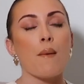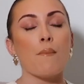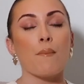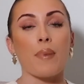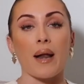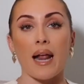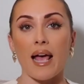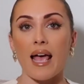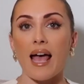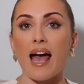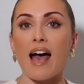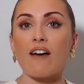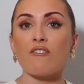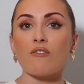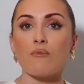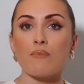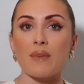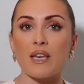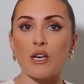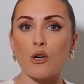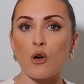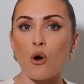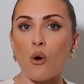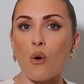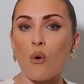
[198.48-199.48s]
But I haven't
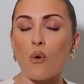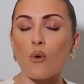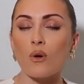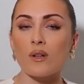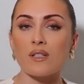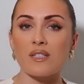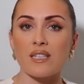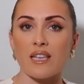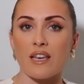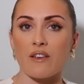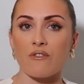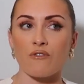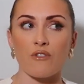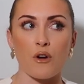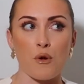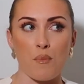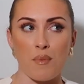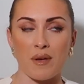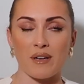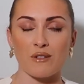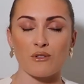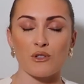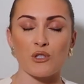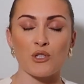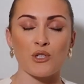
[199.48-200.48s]
been called it for
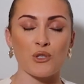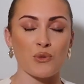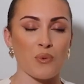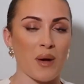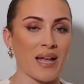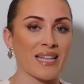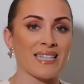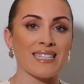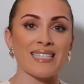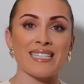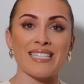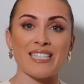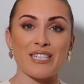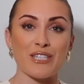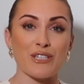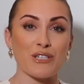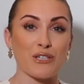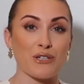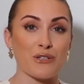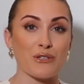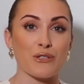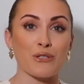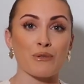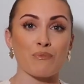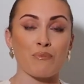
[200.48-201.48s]
about 20
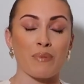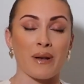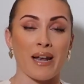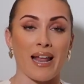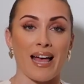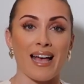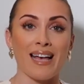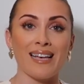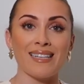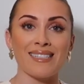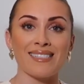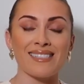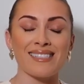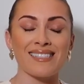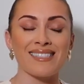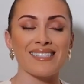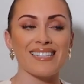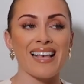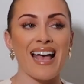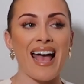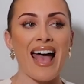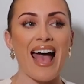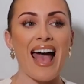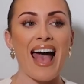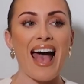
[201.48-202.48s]
years plus.
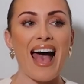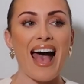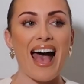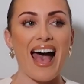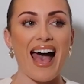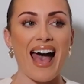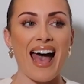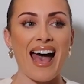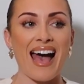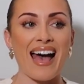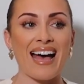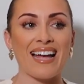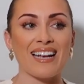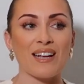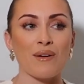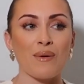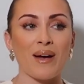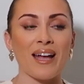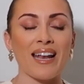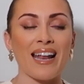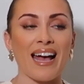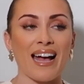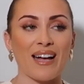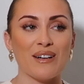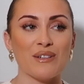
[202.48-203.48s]
And I
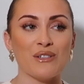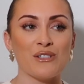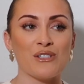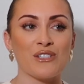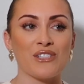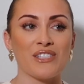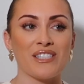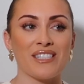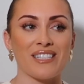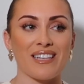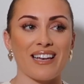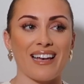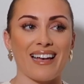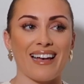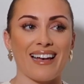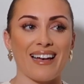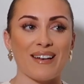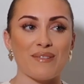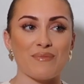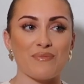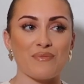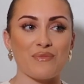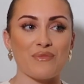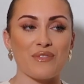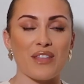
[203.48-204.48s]
went out
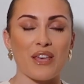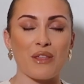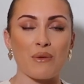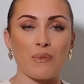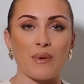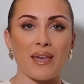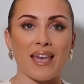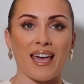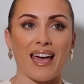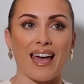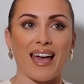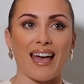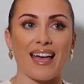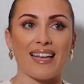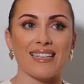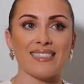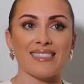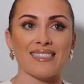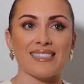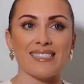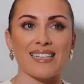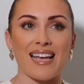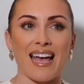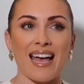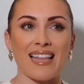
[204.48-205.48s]
the other
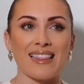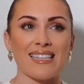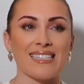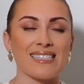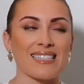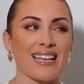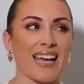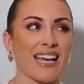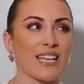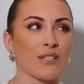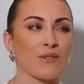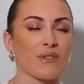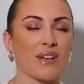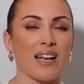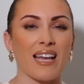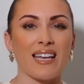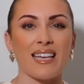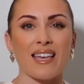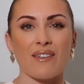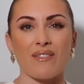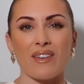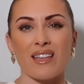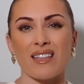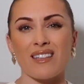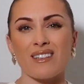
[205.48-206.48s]
weekend, and these guys were like
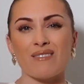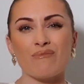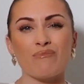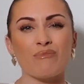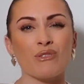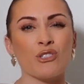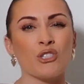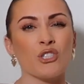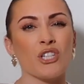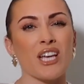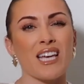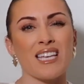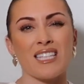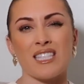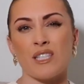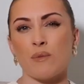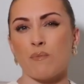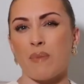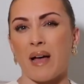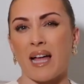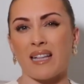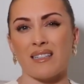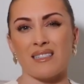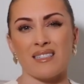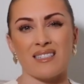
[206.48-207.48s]
giving shit
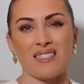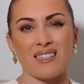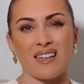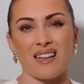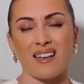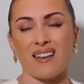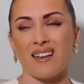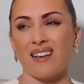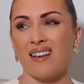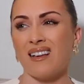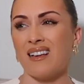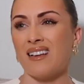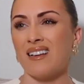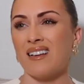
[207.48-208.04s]
banter,